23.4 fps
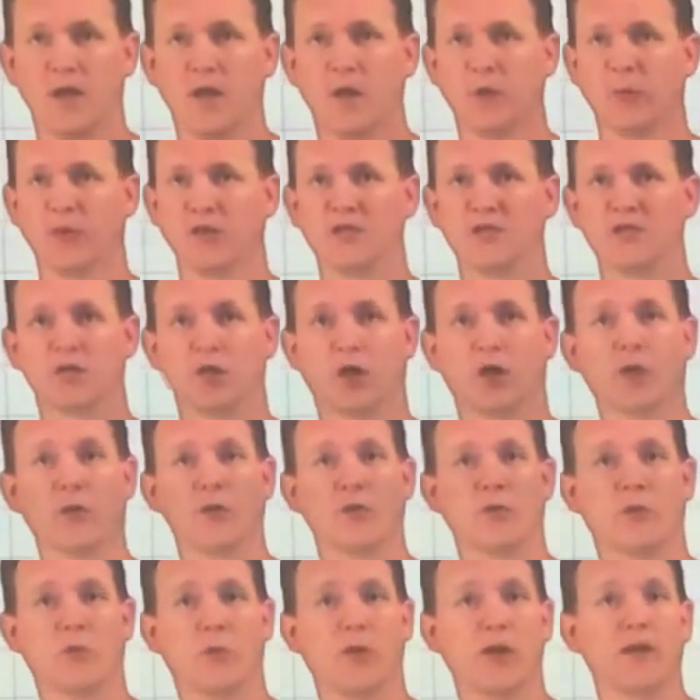We start
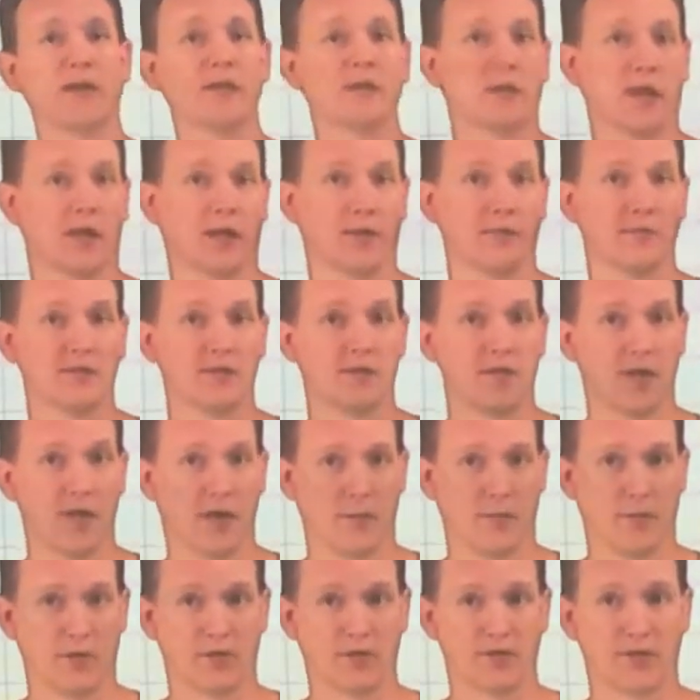with 1 times the
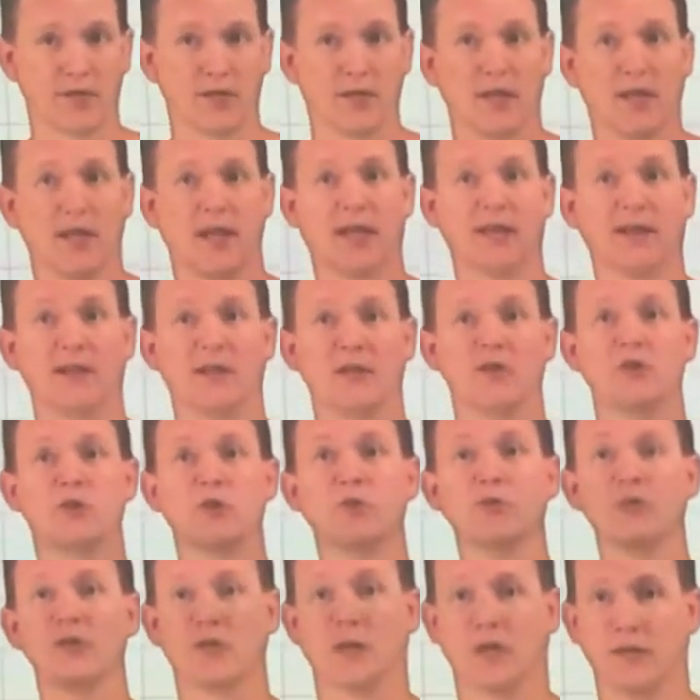numbers, and then 2
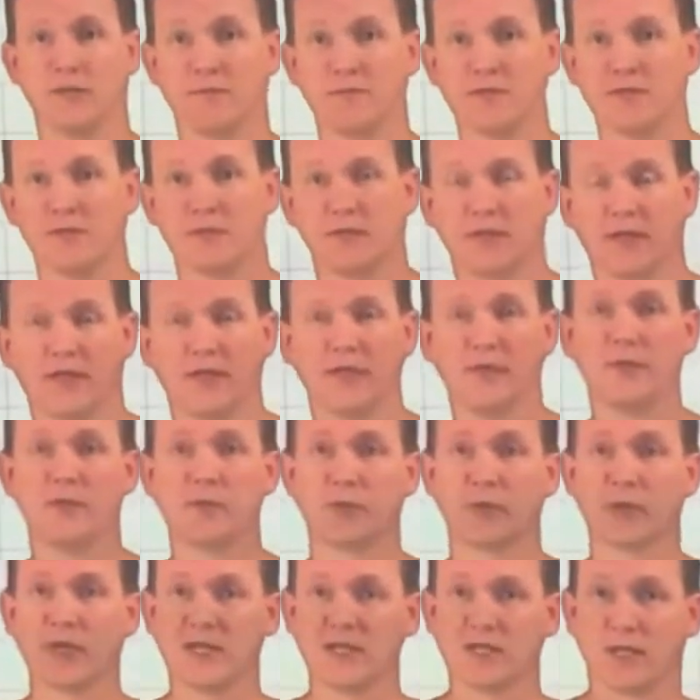times, and then
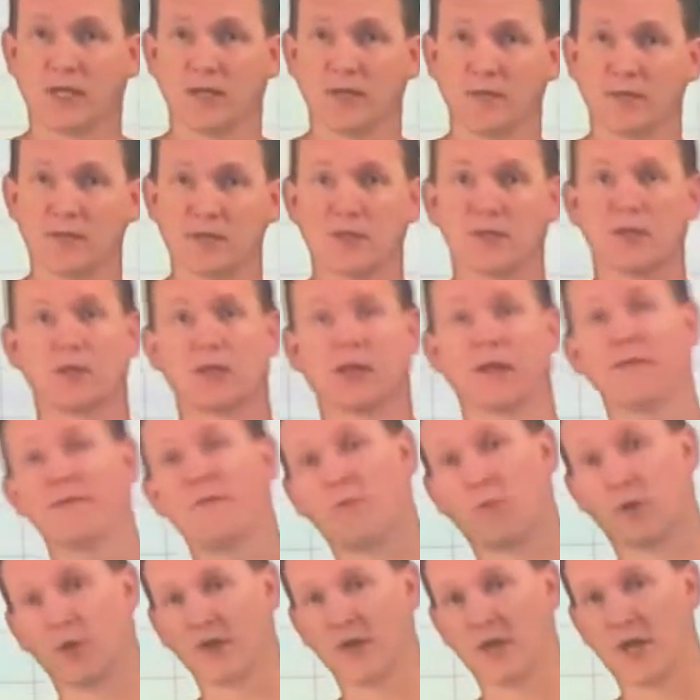3 times, and
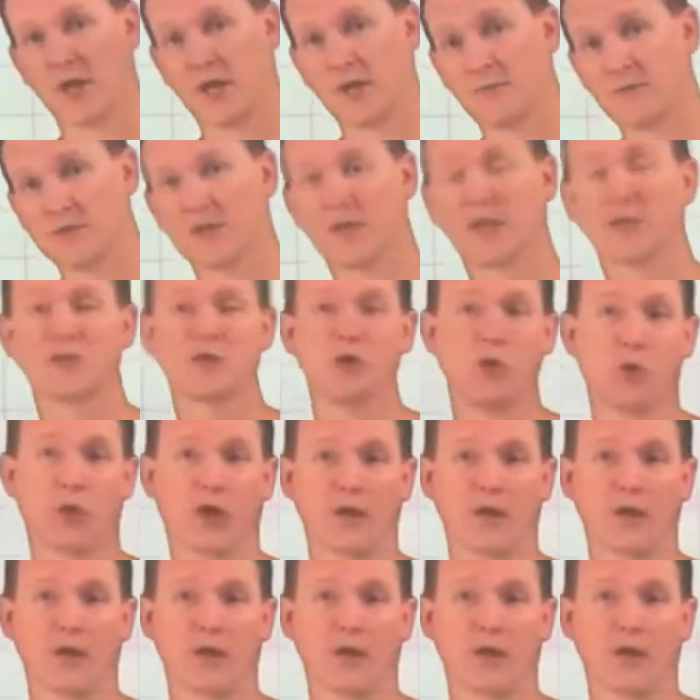4 times, and so